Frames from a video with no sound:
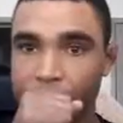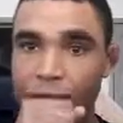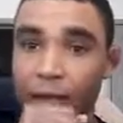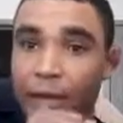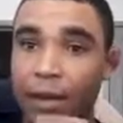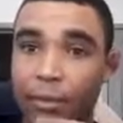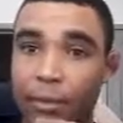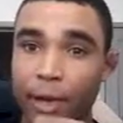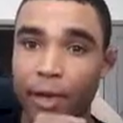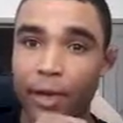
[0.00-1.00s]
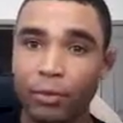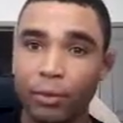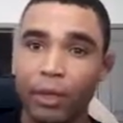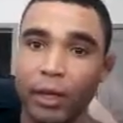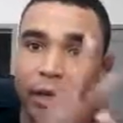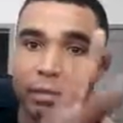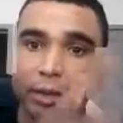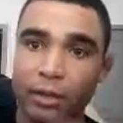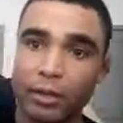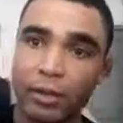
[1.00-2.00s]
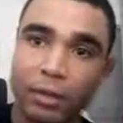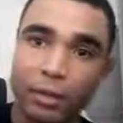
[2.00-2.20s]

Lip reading: Syndicate MMA, day 28. Peace.